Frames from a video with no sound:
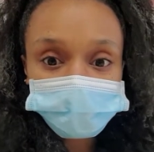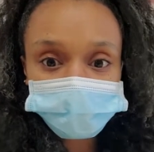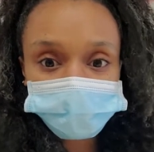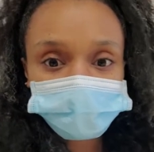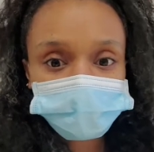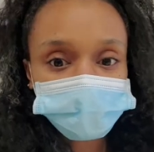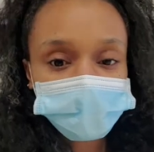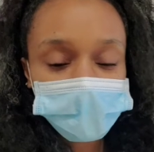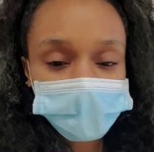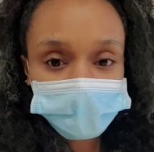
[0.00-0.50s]
which
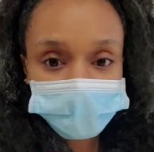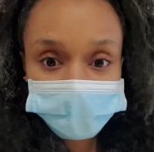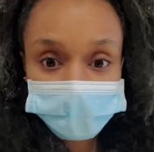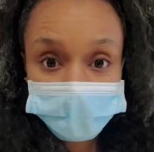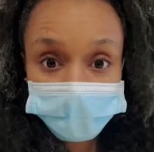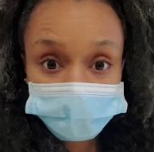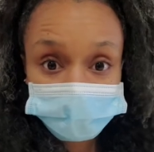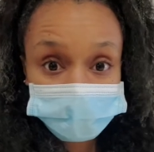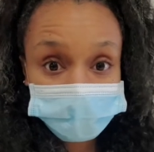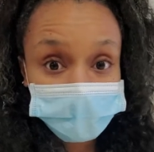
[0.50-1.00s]
brought it down
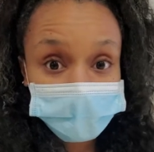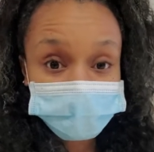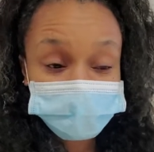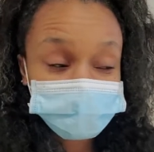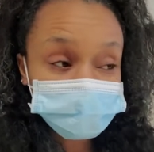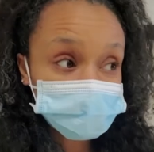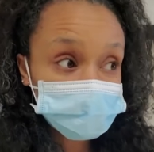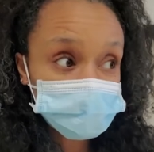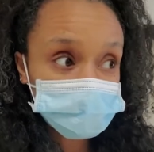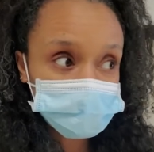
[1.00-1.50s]
to like
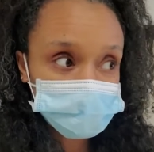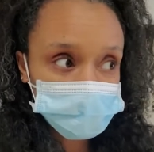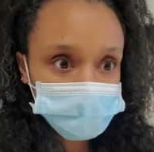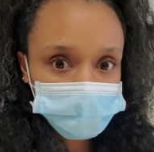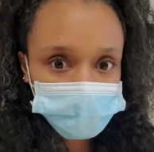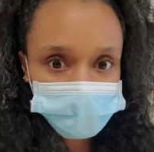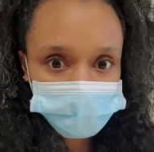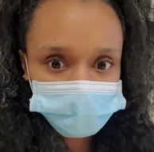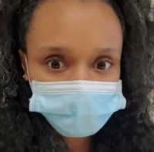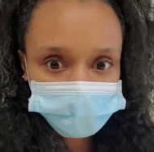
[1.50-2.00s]

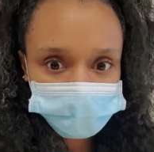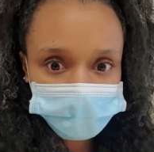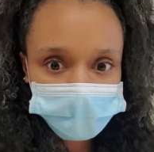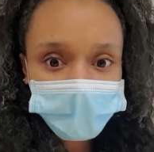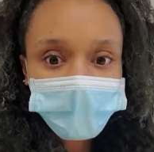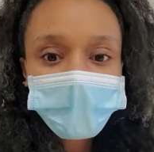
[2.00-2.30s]
$1,600.